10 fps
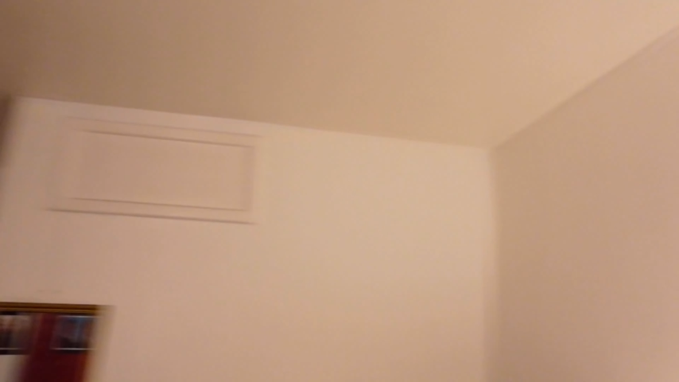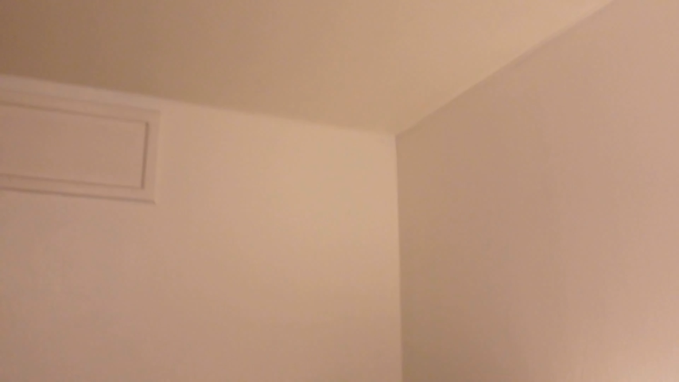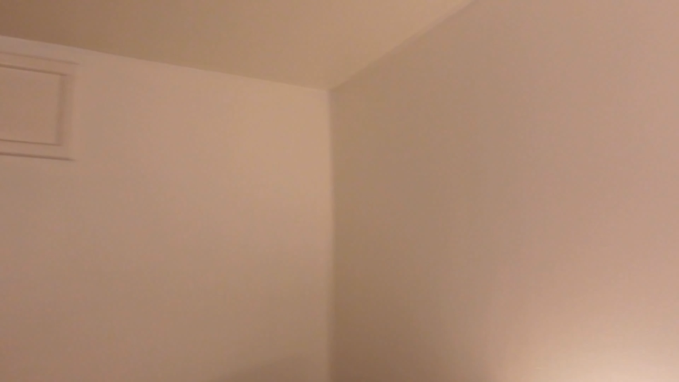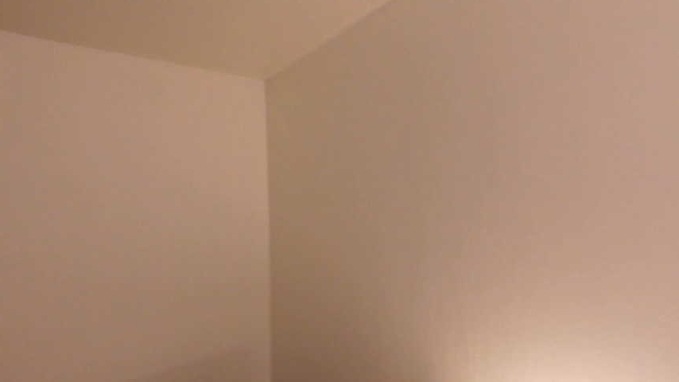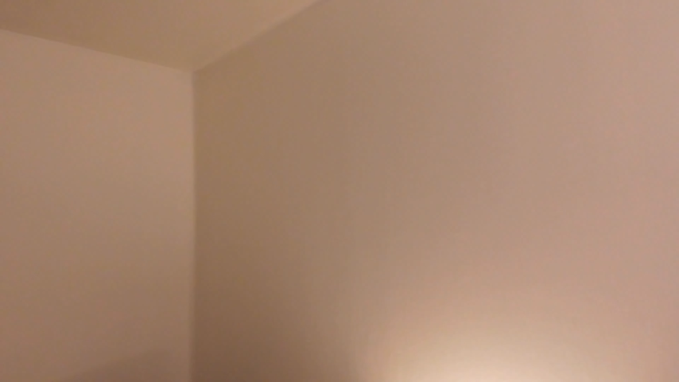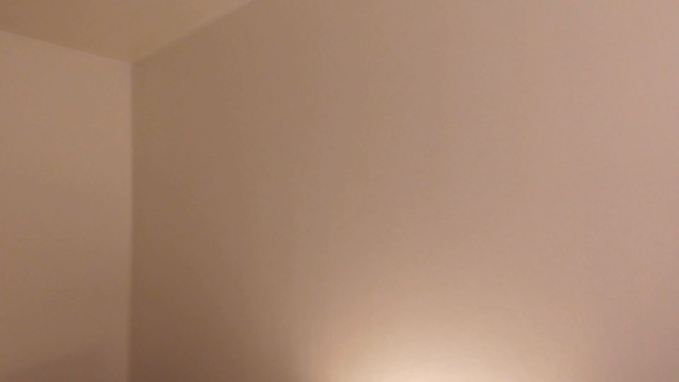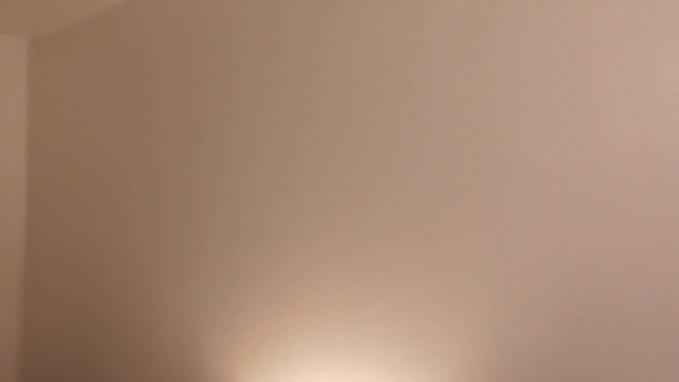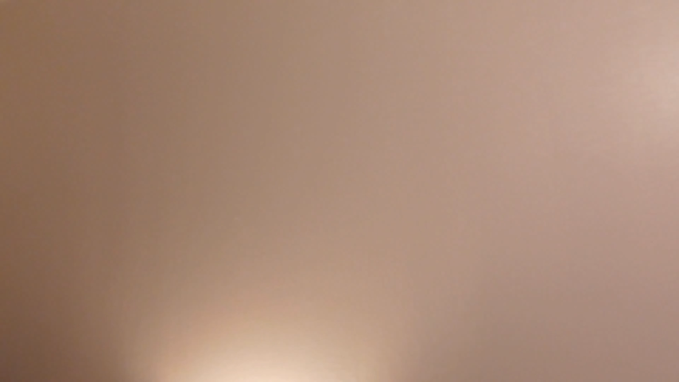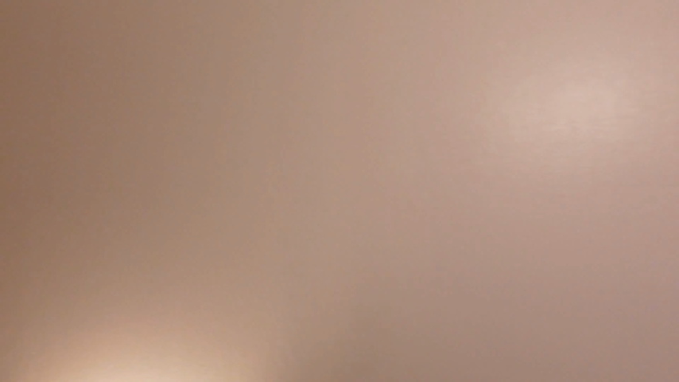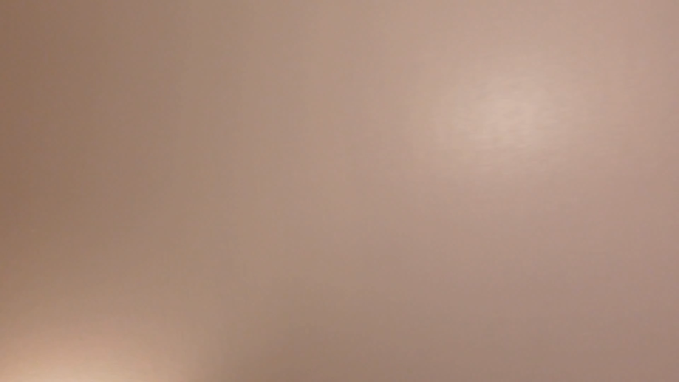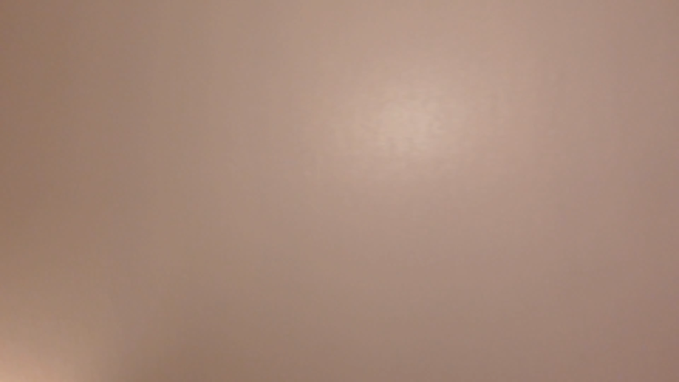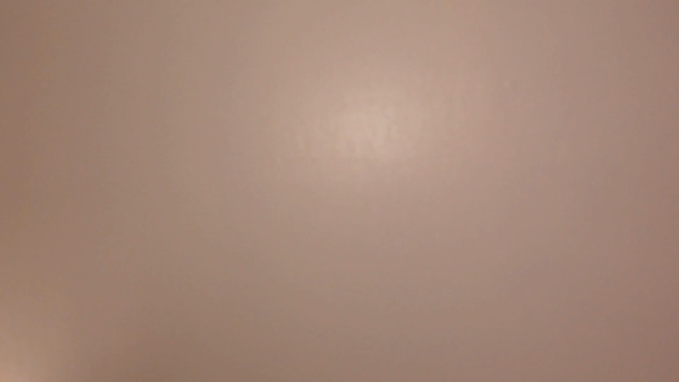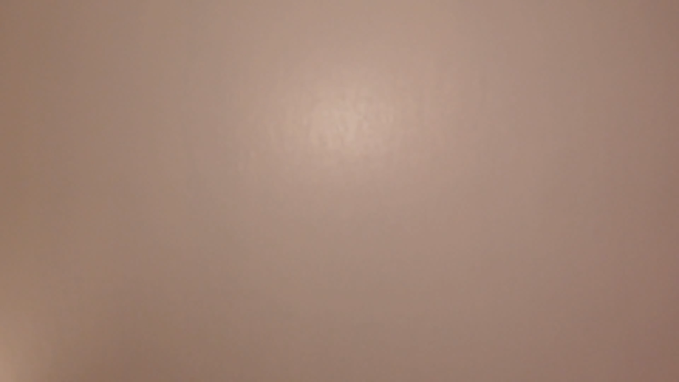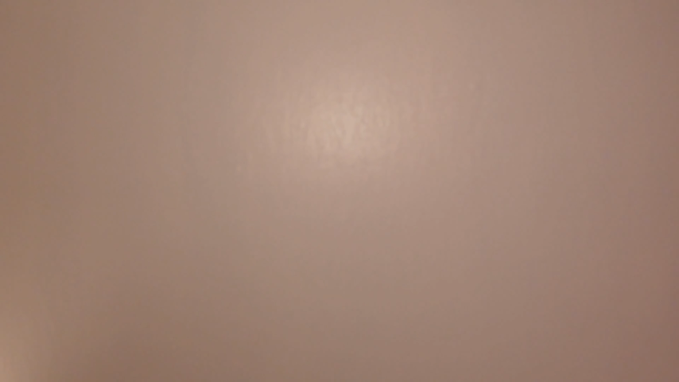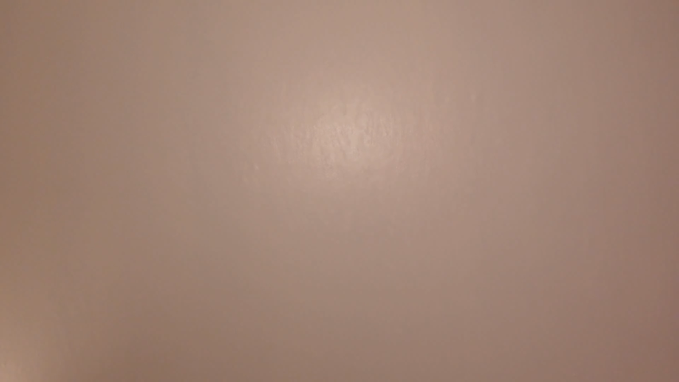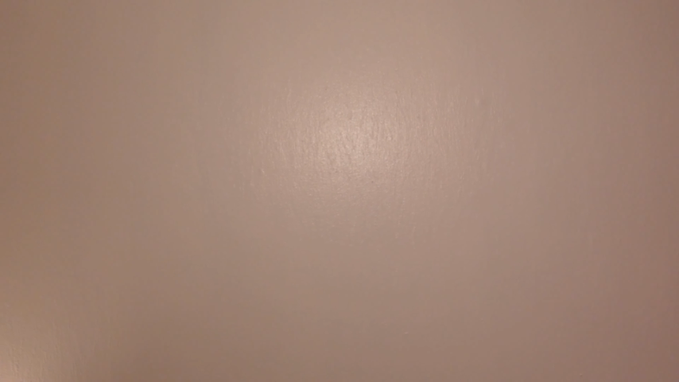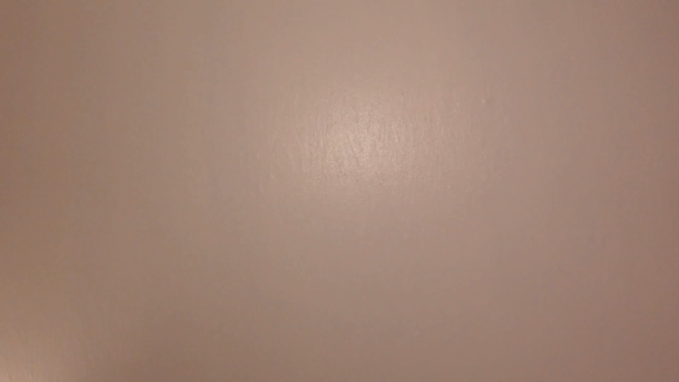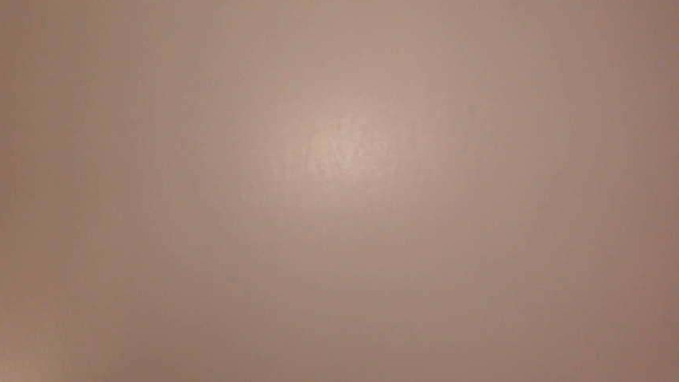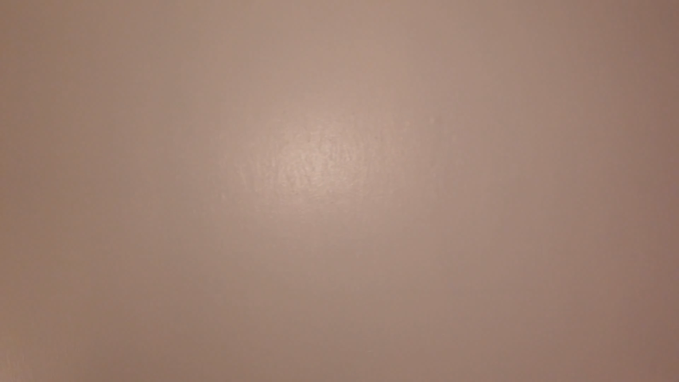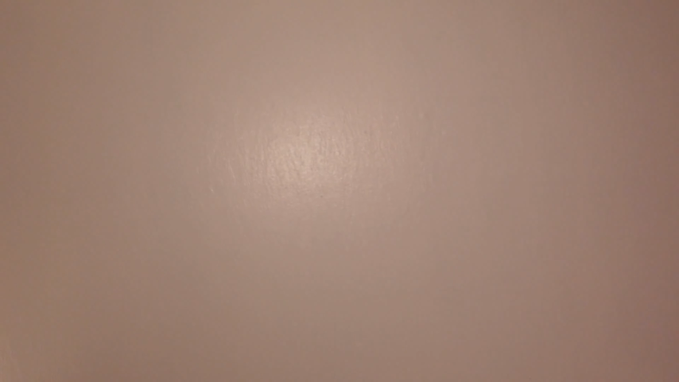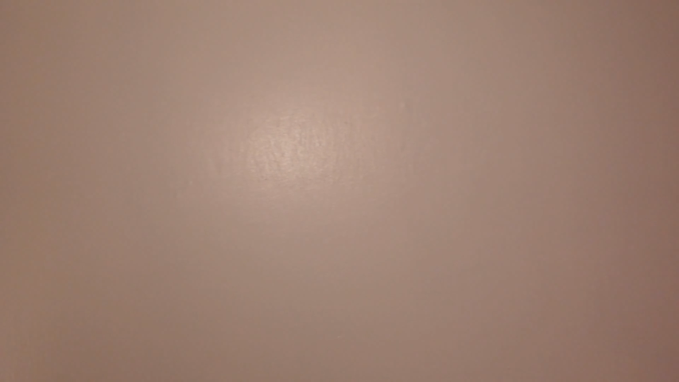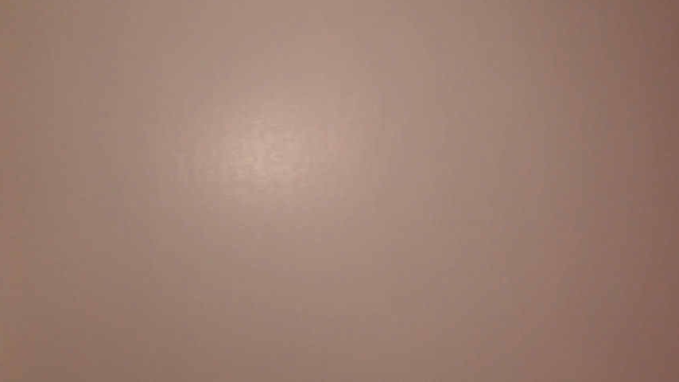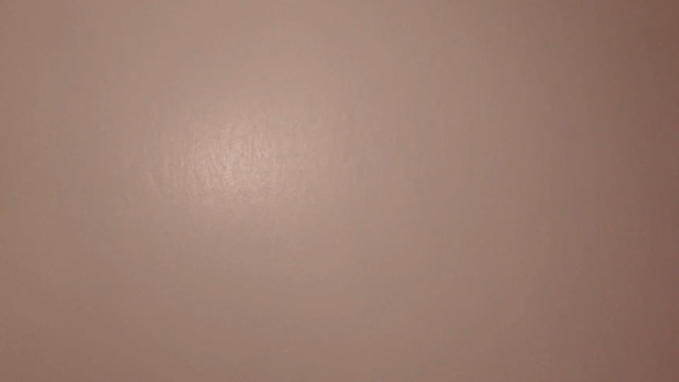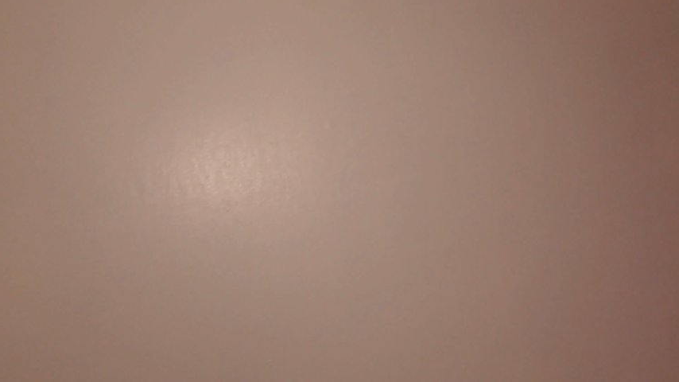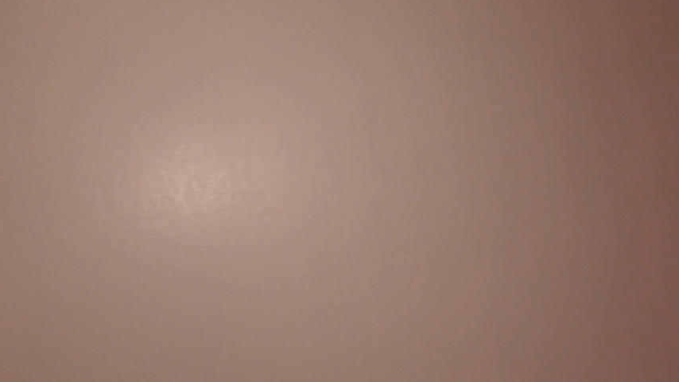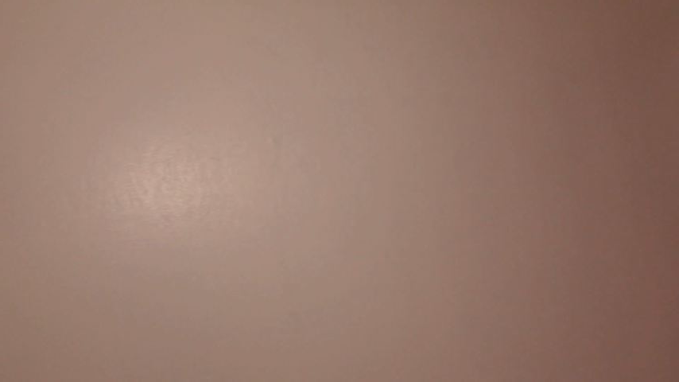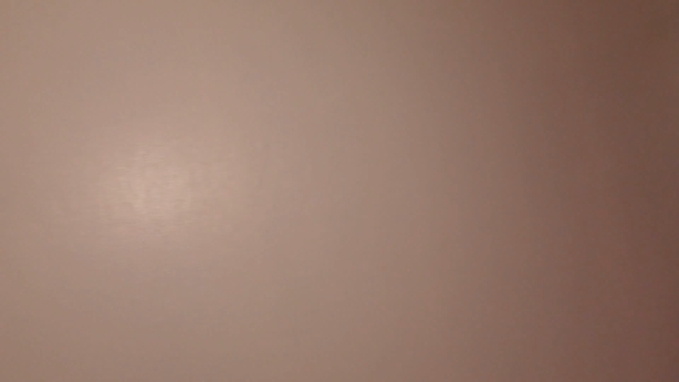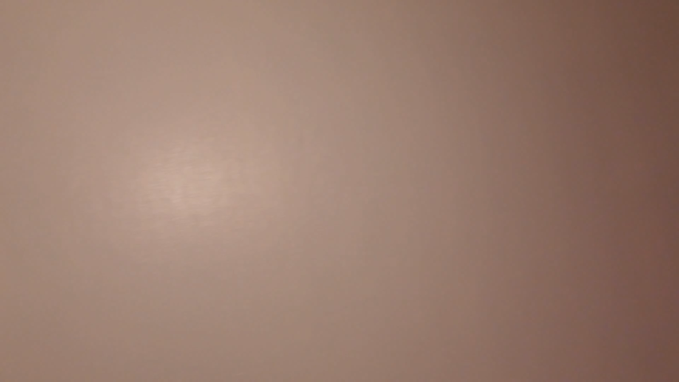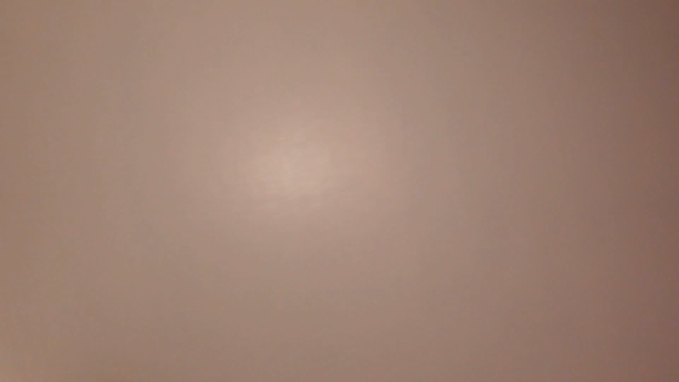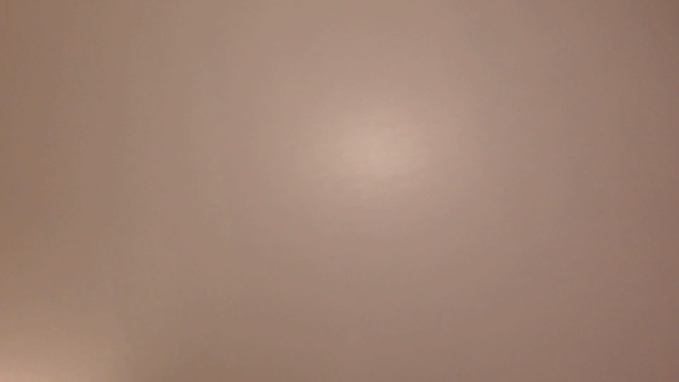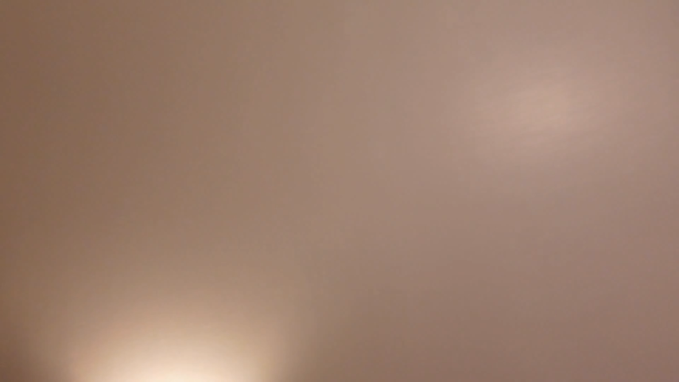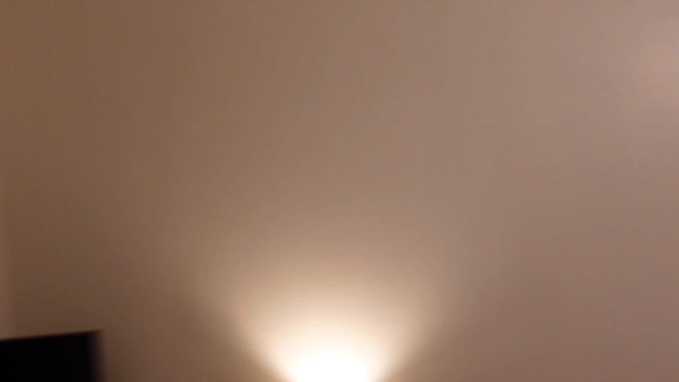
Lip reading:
[unreadable: no face in view]